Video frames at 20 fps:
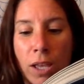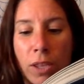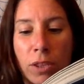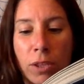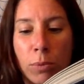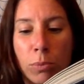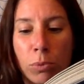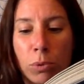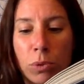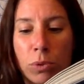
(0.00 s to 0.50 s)

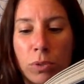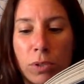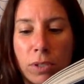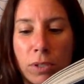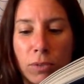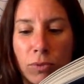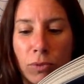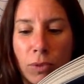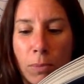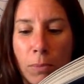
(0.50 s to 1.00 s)
The
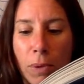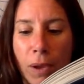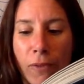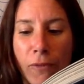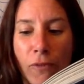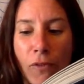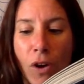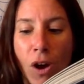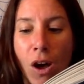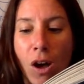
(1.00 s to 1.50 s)
bruises from my
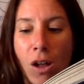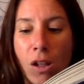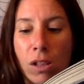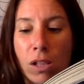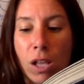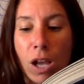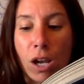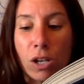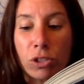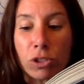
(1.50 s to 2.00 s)

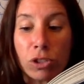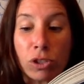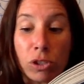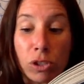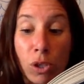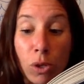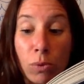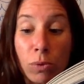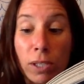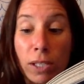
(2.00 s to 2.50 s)
fall are
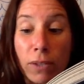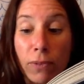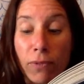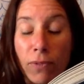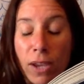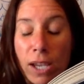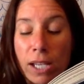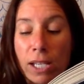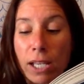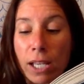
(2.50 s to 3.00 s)
slowly
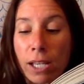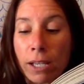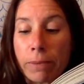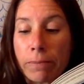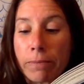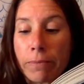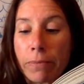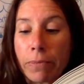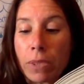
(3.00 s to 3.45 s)
fading,